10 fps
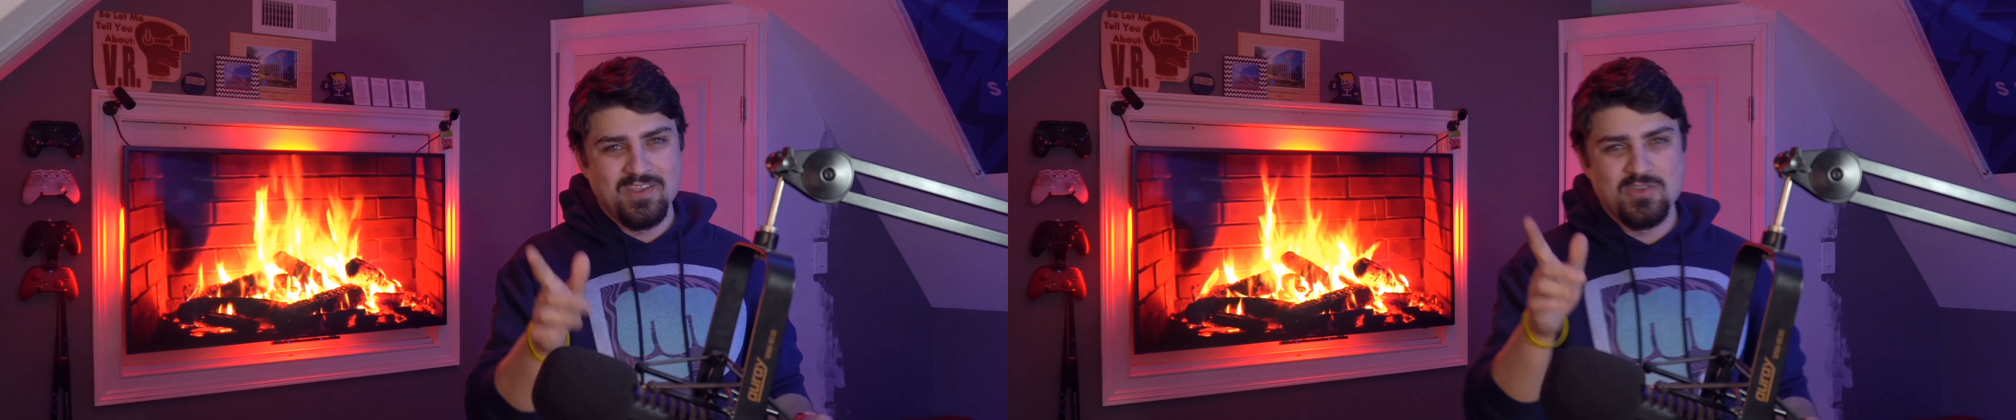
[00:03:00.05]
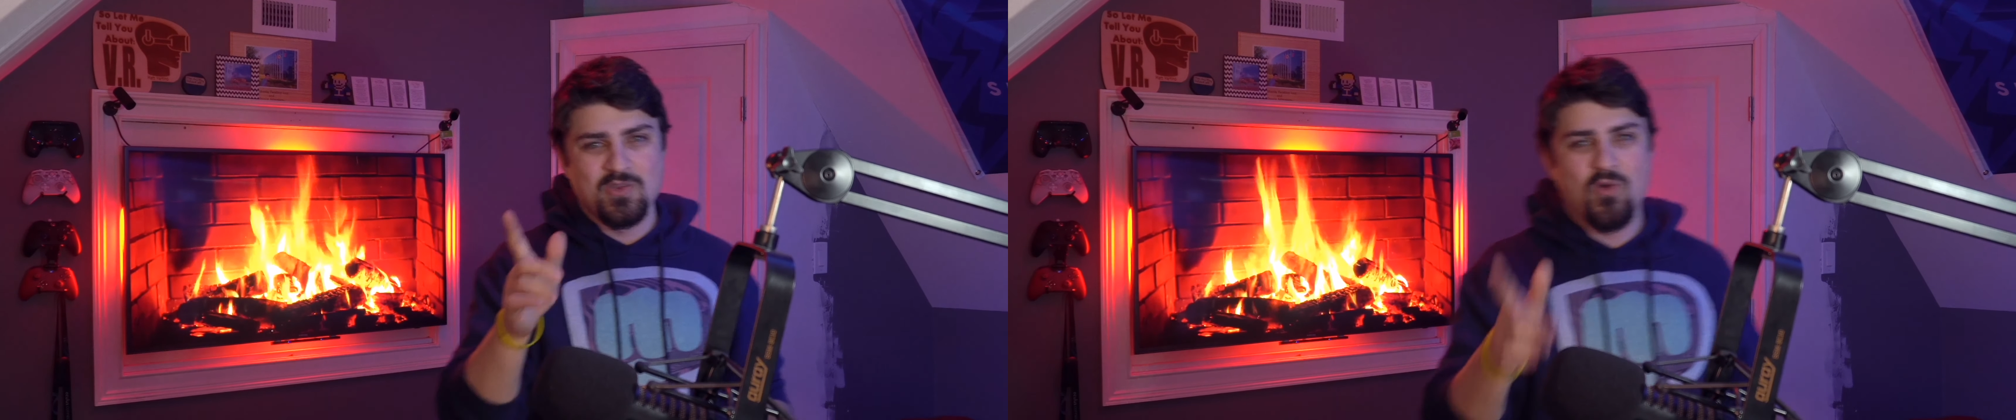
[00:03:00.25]

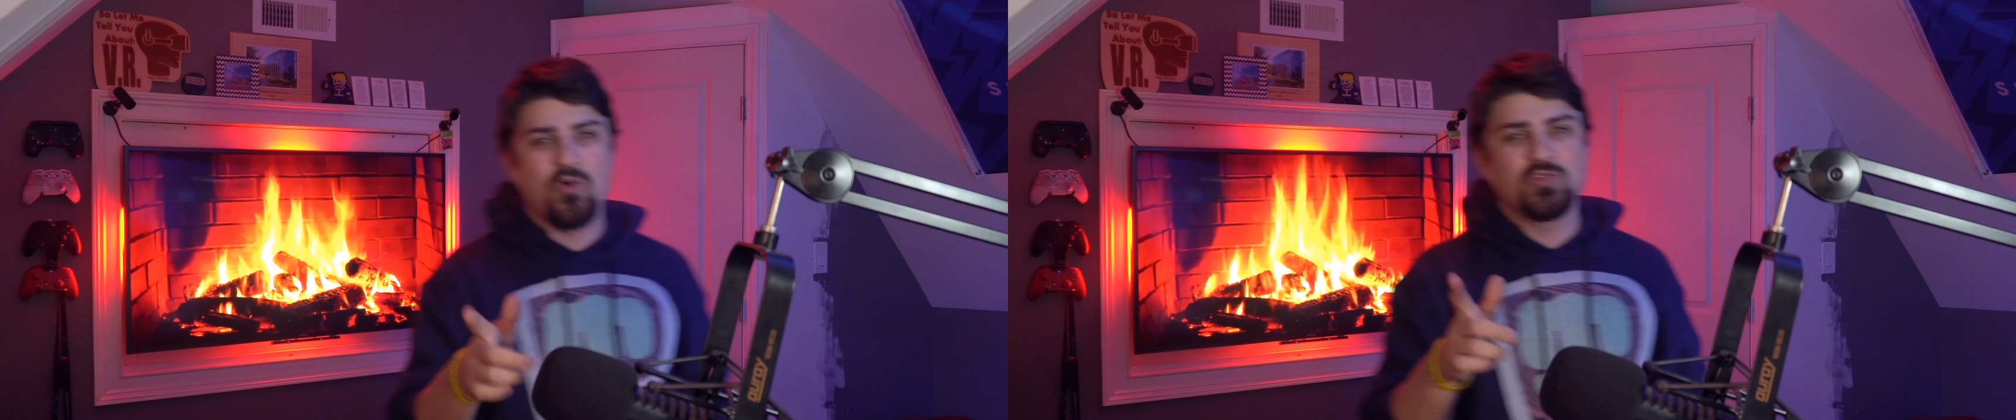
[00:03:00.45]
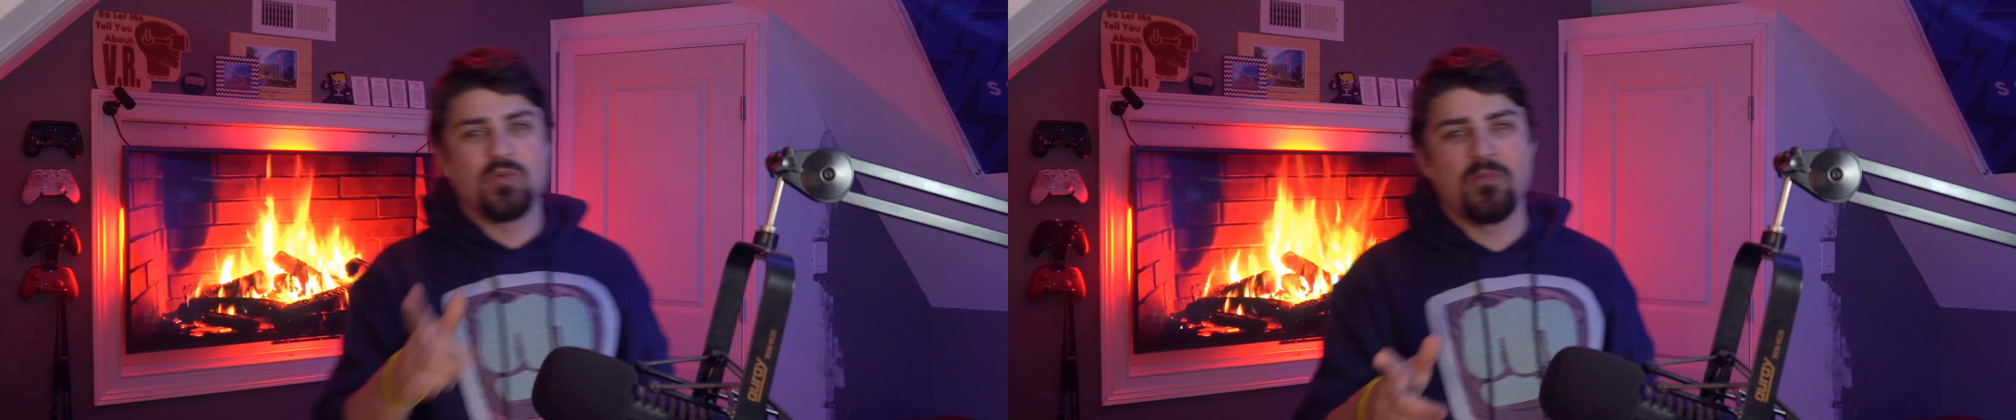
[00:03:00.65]
you could
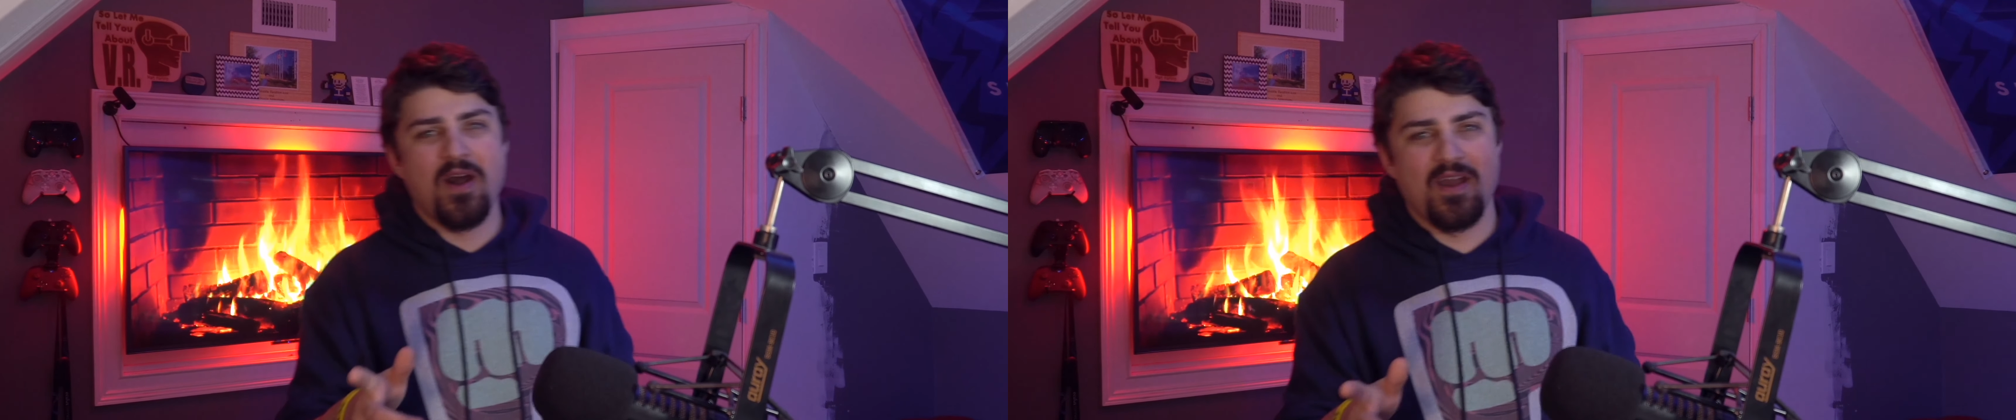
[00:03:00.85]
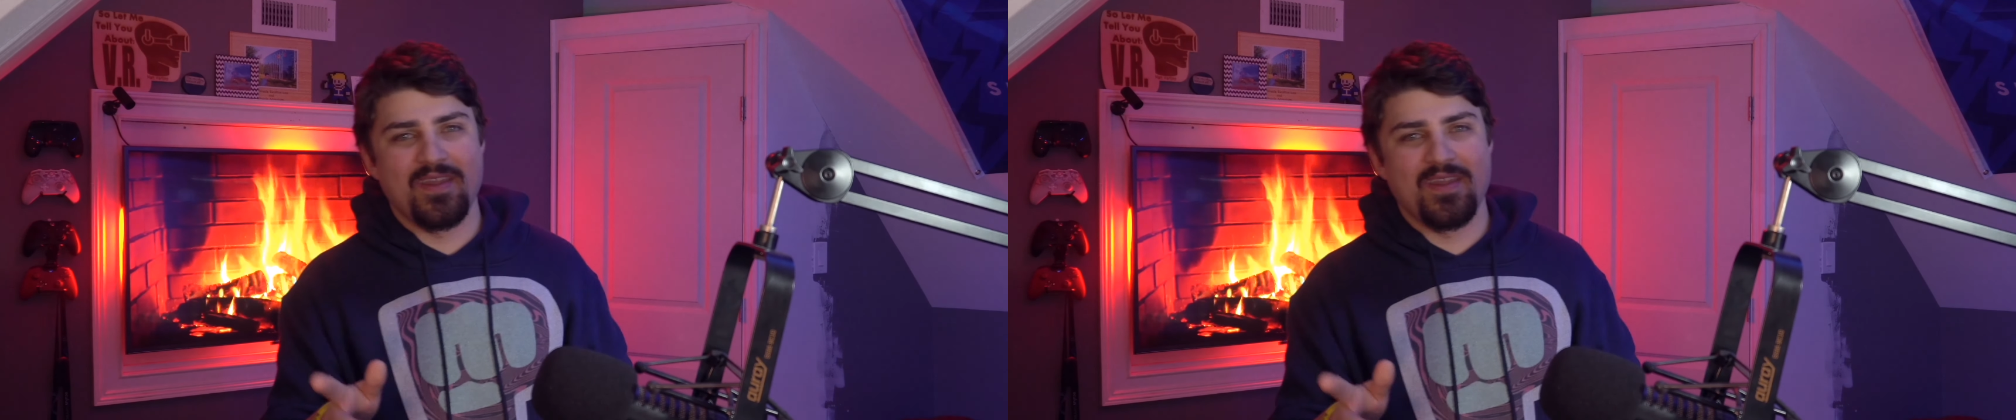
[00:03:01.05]
also buy